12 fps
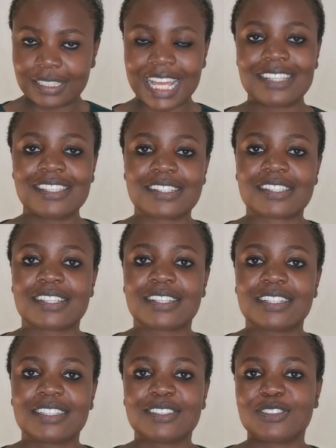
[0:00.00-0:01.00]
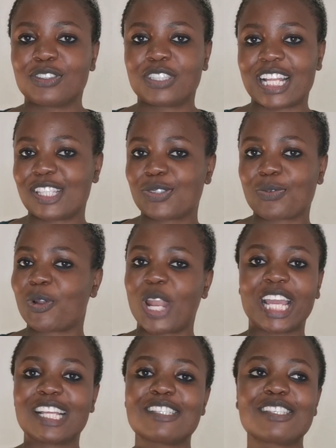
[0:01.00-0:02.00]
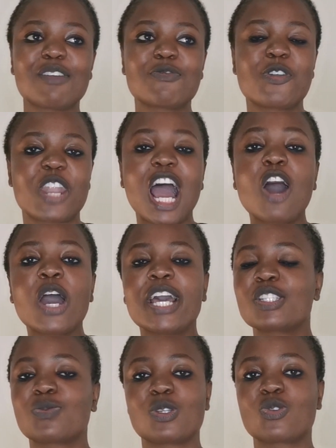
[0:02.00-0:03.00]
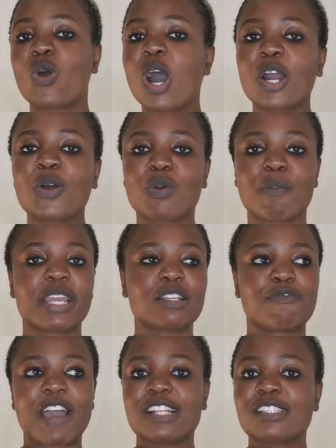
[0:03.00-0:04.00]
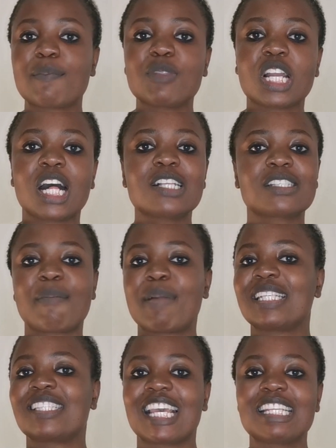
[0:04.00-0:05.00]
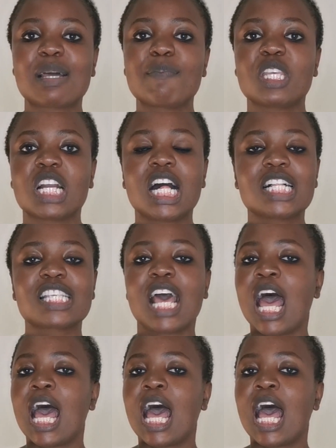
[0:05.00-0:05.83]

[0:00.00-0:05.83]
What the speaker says: That's it. That's what I can say for now. As we talk, we might find something else. I might say something else.